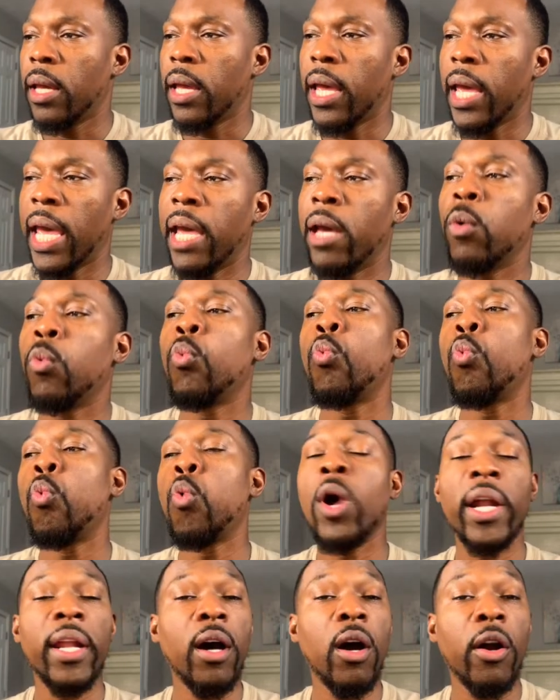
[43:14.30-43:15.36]
And
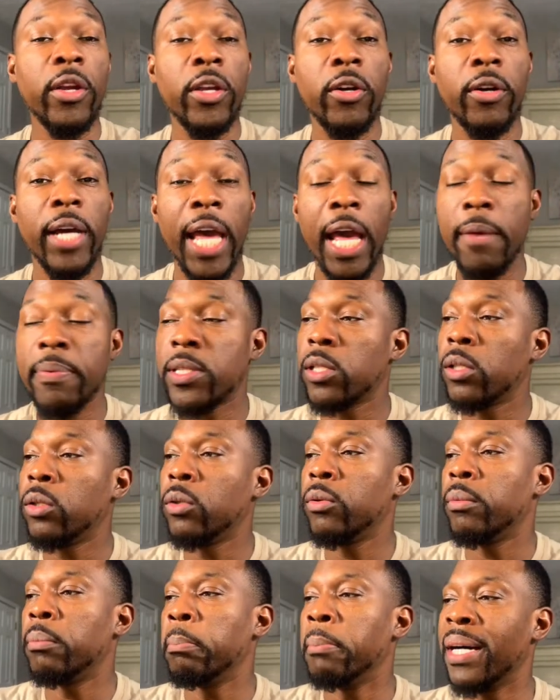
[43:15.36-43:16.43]
what are your absolute
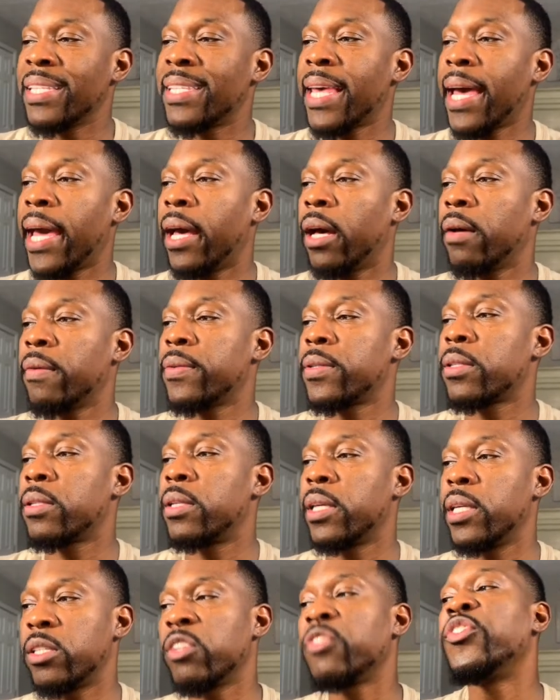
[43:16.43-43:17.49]
must-haves to
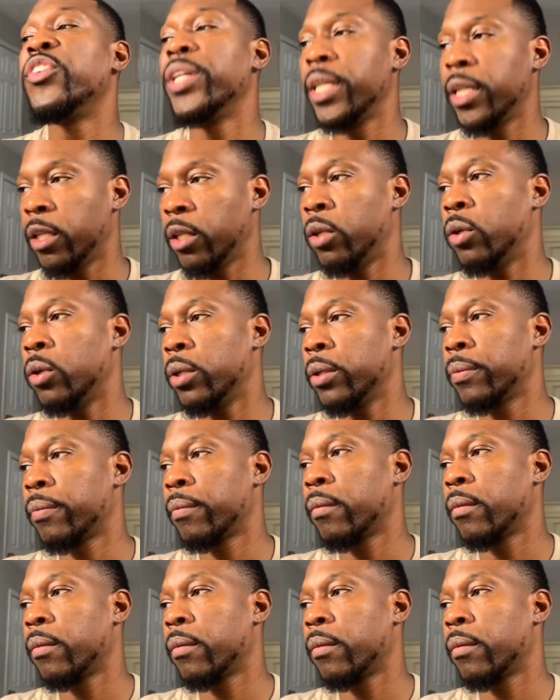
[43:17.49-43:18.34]
get your foot in the door?